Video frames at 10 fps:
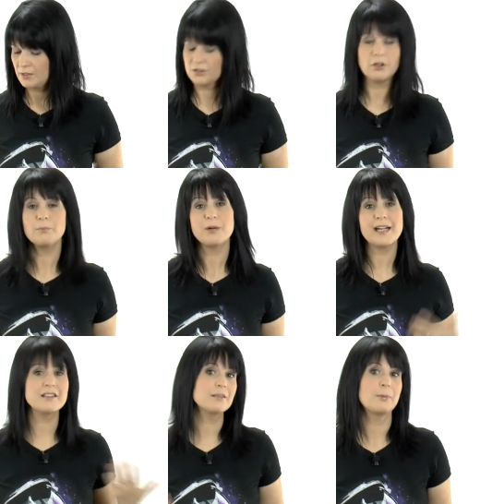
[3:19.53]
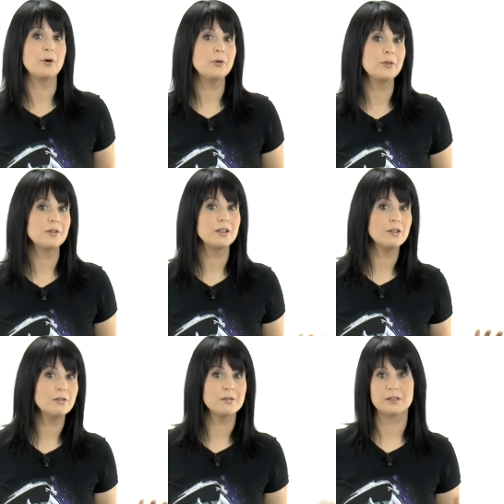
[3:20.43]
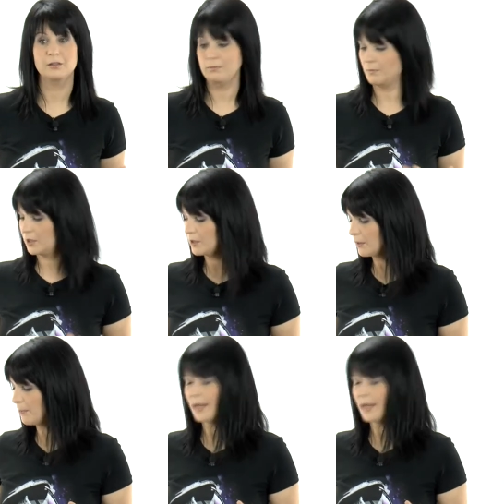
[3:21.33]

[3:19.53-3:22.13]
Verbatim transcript: So practice both, you know? It